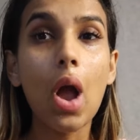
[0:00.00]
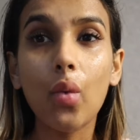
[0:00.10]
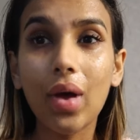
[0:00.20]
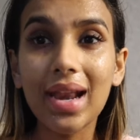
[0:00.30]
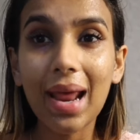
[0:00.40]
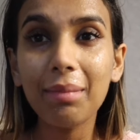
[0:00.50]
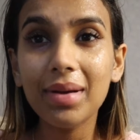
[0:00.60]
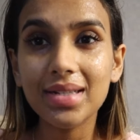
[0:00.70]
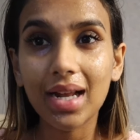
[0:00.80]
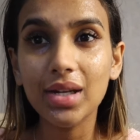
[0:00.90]
Well, let
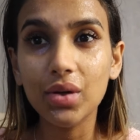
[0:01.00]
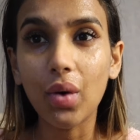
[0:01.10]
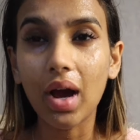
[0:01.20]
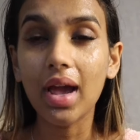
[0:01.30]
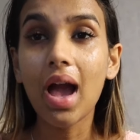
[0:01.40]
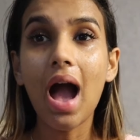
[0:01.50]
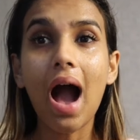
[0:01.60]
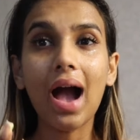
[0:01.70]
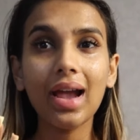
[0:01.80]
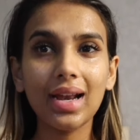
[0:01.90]
me tell you why.
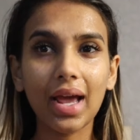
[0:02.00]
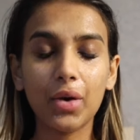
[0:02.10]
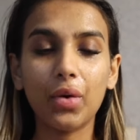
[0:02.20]
I like